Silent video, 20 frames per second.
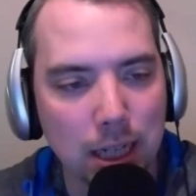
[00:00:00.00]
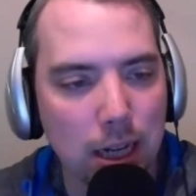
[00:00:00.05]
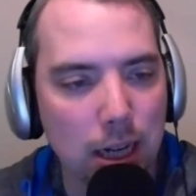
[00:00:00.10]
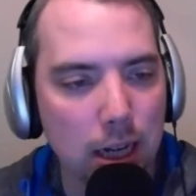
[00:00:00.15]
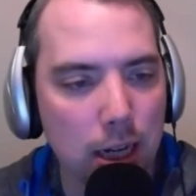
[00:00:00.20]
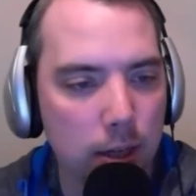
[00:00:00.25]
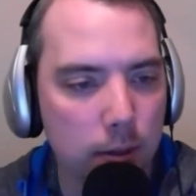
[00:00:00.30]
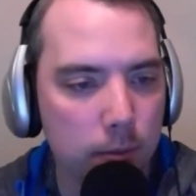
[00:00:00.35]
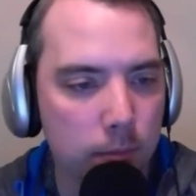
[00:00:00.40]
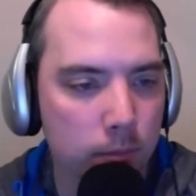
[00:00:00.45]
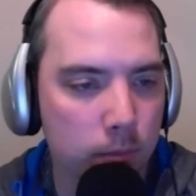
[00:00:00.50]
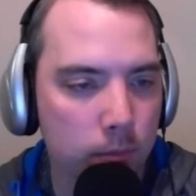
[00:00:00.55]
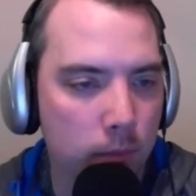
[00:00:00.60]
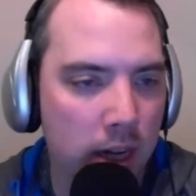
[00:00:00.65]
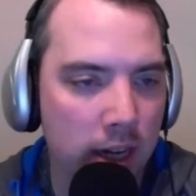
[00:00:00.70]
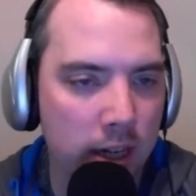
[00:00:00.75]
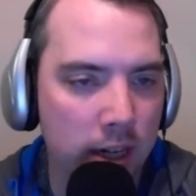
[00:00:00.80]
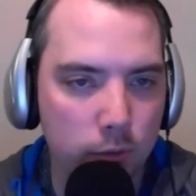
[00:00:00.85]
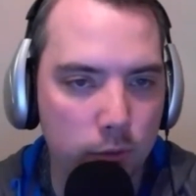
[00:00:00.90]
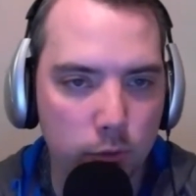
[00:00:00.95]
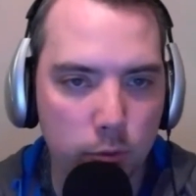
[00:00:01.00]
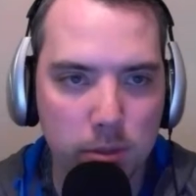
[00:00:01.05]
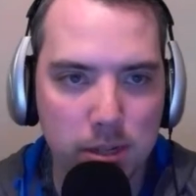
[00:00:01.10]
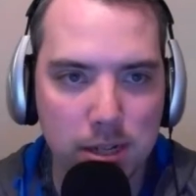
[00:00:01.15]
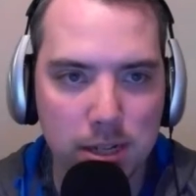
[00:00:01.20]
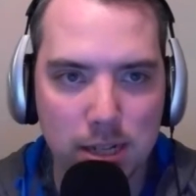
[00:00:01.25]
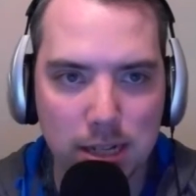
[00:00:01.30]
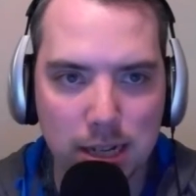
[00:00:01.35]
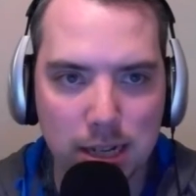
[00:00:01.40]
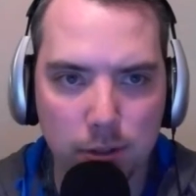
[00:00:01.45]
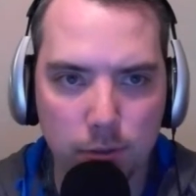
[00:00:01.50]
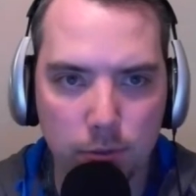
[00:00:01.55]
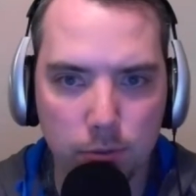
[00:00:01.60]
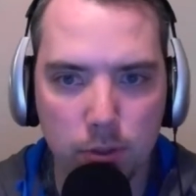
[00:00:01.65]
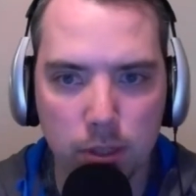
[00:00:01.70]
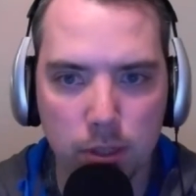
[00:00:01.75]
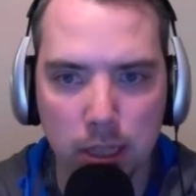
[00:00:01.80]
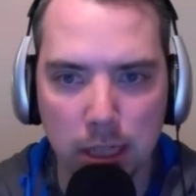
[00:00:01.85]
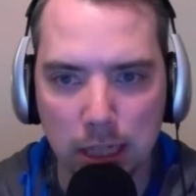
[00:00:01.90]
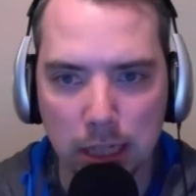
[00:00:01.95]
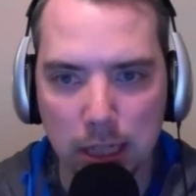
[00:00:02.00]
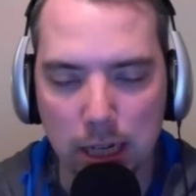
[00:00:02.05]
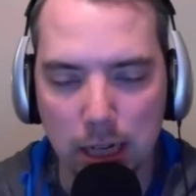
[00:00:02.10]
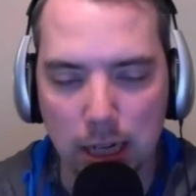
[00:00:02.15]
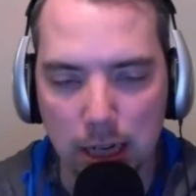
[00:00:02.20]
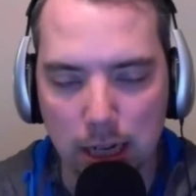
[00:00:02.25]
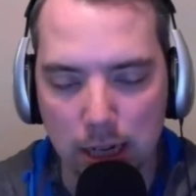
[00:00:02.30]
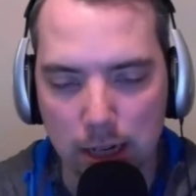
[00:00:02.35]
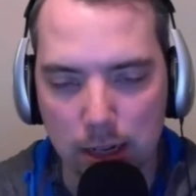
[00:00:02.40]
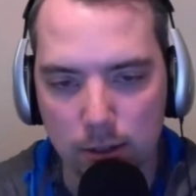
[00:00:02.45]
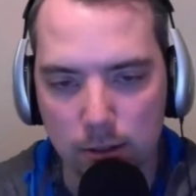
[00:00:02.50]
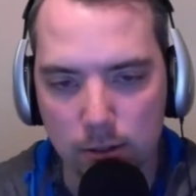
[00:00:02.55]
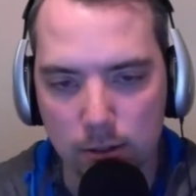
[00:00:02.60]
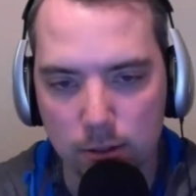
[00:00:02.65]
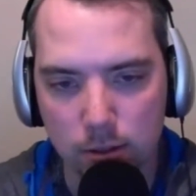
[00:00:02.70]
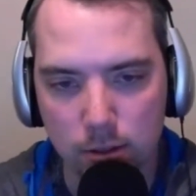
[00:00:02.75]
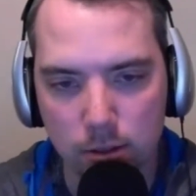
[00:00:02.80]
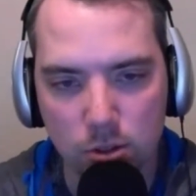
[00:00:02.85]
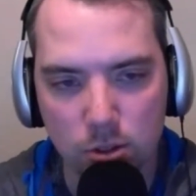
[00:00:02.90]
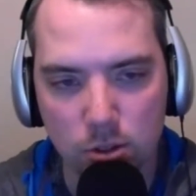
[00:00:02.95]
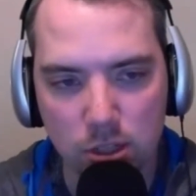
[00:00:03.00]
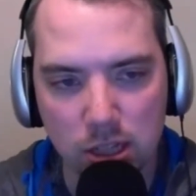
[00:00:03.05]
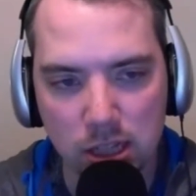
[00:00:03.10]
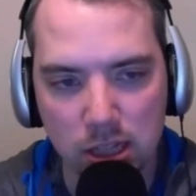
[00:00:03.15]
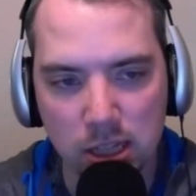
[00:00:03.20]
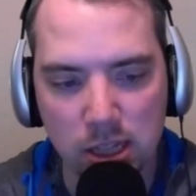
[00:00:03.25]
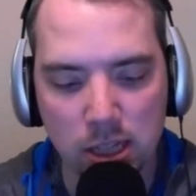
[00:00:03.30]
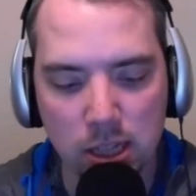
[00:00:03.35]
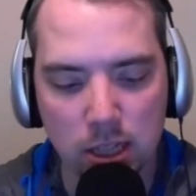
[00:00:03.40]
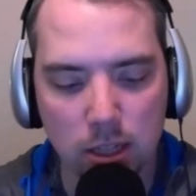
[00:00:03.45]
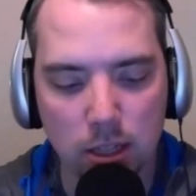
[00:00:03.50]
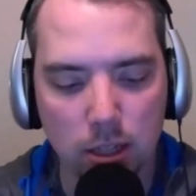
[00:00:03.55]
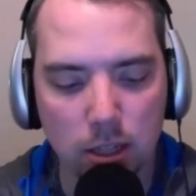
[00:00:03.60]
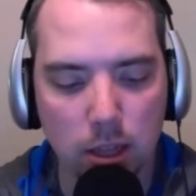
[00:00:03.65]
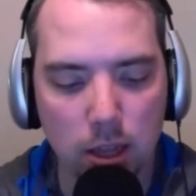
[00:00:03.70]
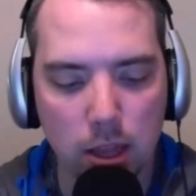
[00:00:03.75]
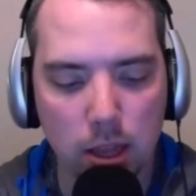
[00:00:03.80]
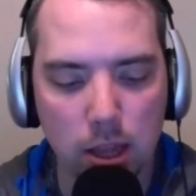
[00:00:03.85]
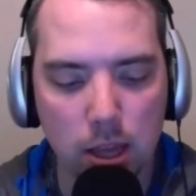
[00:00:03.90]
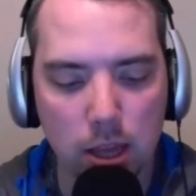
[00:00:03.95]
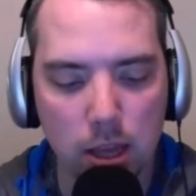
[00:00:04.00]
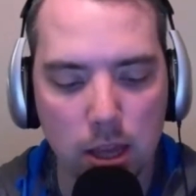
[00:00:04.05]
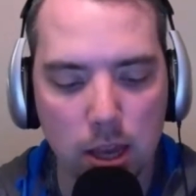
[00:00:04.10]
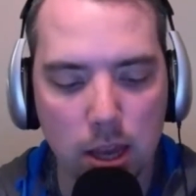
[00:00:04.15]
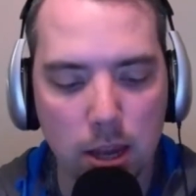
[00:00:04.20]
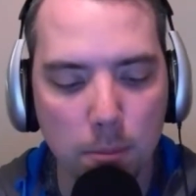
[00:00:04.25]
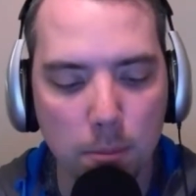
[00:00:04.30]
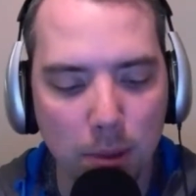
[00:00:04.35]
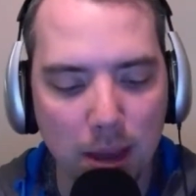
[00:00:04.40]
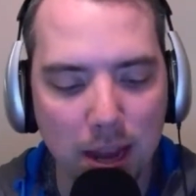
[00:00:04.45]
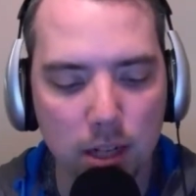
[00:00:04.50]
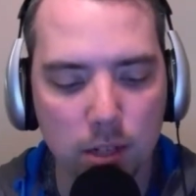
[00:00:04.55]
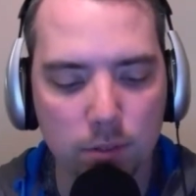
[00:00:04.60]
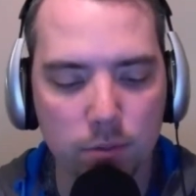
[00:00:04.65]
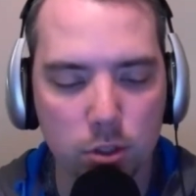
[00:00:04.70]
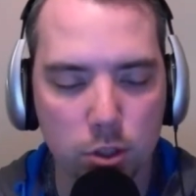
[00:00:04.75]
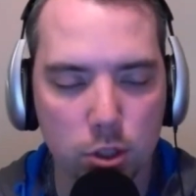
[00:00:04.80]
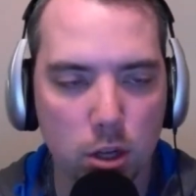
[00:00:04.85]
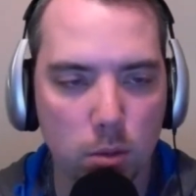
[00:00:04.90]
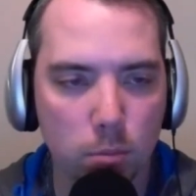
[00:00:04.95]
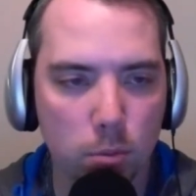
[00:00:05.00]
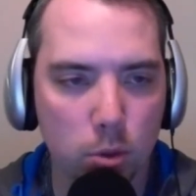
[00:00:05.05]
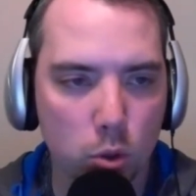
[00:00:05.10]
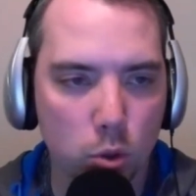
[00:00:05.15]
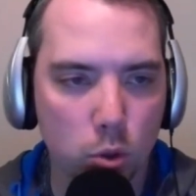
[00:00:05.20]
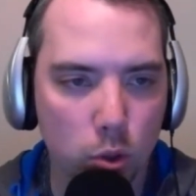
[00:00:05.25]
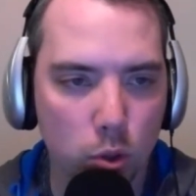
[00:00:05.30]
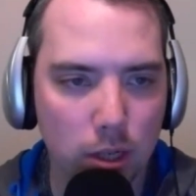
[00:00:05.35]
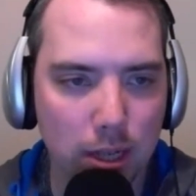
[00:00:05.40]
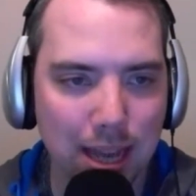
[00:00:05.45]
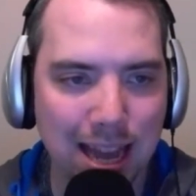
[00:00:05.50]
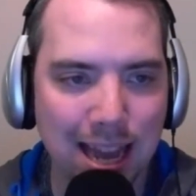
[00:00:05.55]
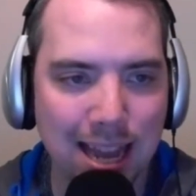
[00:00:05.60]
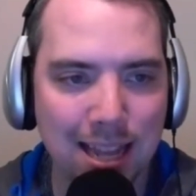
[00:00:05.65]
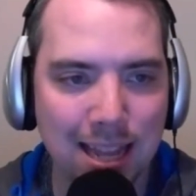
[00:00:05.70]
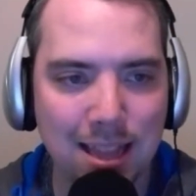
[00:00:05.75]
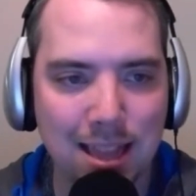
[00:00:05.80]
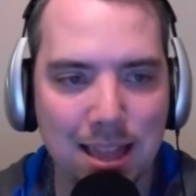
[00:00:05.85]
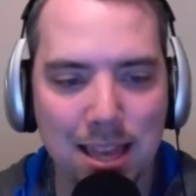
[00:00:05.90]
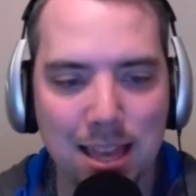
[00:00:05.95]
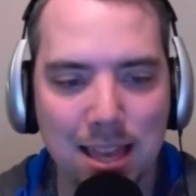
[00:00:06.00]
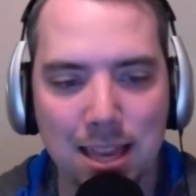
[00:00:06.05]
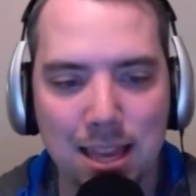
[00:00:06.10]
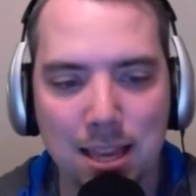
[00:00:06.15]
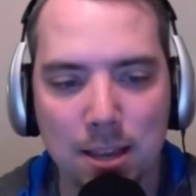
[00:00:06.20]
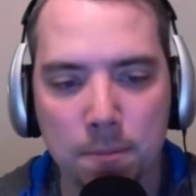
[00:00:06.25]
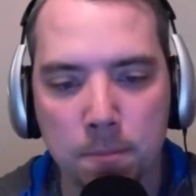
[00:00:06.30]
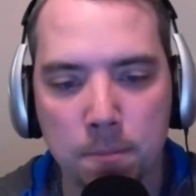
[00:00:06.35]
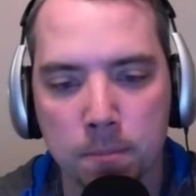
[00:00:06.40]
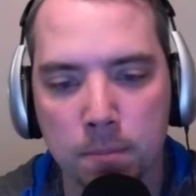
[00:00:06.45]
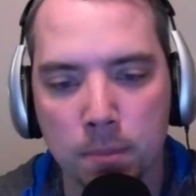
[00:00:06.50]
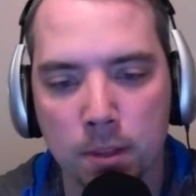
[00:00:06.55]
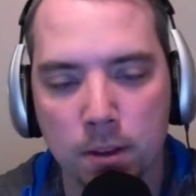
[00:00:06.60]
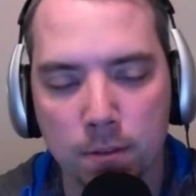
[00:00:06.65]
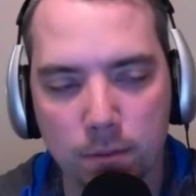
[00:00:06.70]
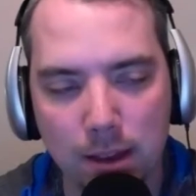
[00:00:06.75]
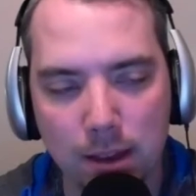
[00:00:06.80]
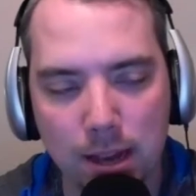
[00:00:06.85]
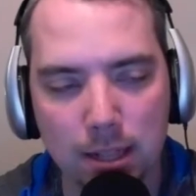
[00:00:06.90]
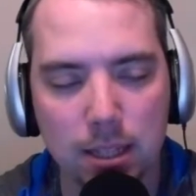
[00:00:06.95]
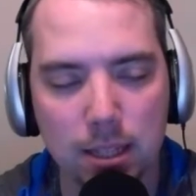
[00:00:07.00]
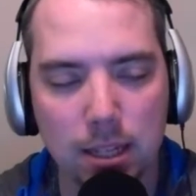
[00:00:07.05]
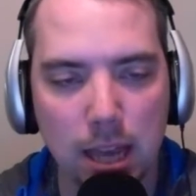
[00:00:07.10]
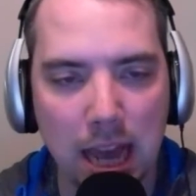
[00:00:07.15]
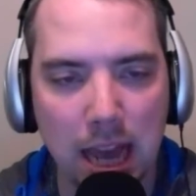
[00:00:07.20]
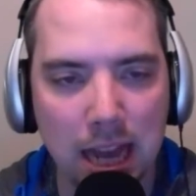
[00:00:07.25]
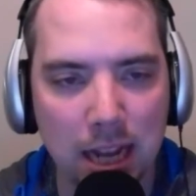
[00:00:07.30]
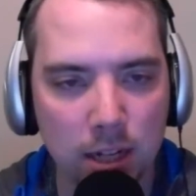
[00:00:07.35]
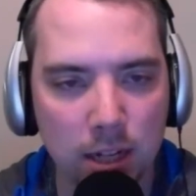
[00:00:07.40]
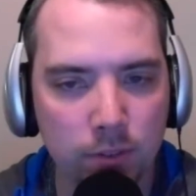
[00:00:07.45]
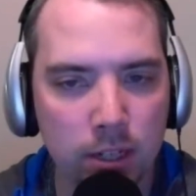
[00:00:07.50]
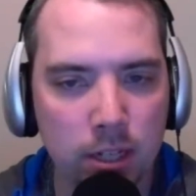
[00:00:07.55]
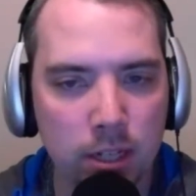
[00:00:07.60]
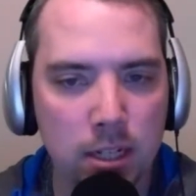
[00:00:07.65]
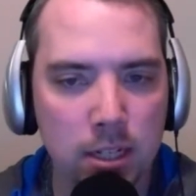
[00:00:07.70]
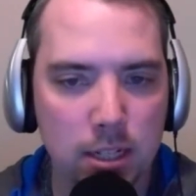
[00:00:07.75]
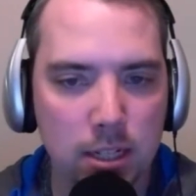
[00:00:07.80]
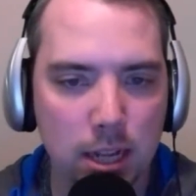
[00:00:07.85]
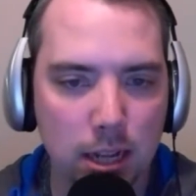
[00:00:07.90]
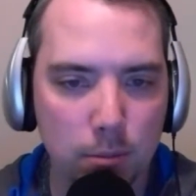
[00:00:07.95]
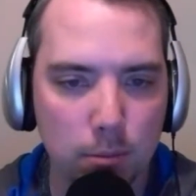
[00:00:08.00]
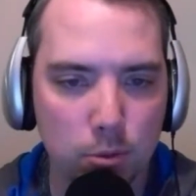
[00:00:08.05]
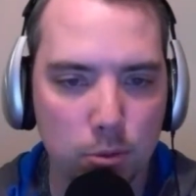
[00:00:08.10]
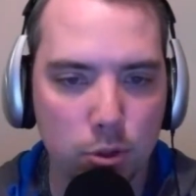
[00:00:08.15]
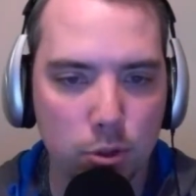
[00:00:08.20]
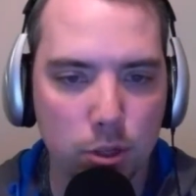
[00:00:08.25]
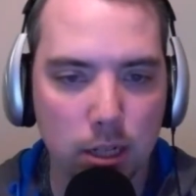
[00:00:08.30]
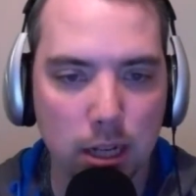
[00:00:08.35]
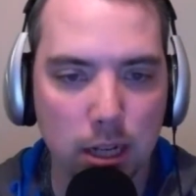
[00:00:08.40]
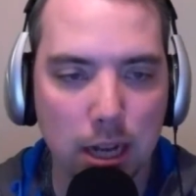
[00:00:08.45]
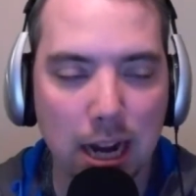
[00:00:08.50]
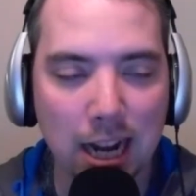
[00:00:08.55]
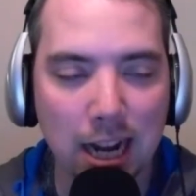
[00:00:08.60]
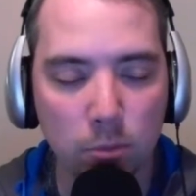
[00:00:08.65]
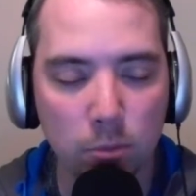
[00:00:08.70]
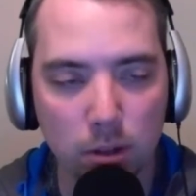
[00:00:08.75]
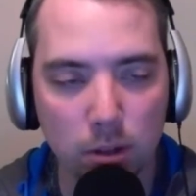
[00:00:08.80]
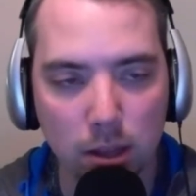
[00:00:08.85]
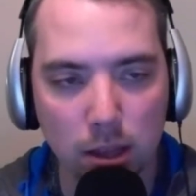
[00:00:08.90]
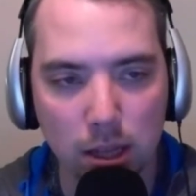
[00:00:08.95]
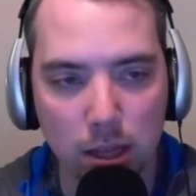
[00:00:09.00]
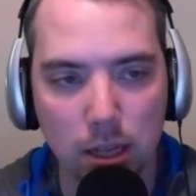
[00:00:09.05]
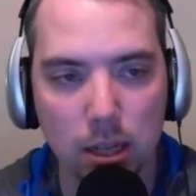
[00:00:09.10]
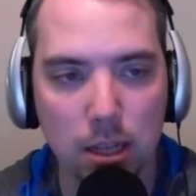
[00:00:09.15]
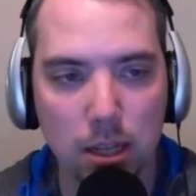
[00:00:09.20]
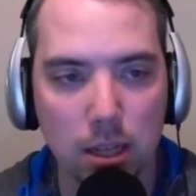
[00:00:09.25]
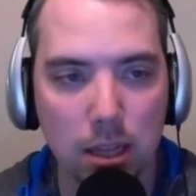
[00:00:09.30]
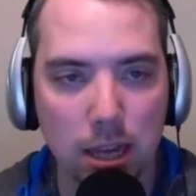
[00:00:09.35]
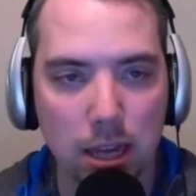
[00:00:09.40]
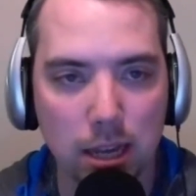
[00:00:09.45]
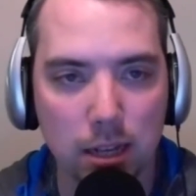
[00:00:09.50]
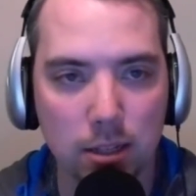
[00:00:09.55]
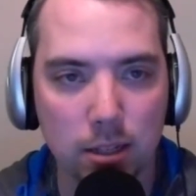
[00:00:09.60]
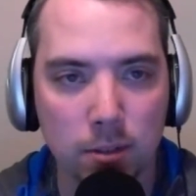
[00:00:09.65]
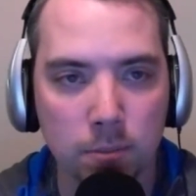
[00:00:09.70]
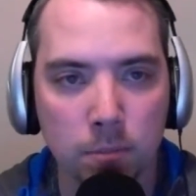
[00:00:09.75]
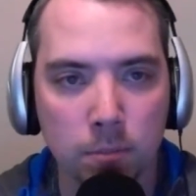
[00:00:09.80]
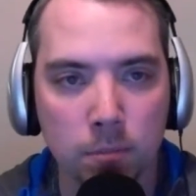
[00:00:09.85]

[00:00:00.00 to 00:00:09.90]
I know for myself, seeing the impact of LaShawn McCoy and the fact that he aggravated his hamstring, I would think that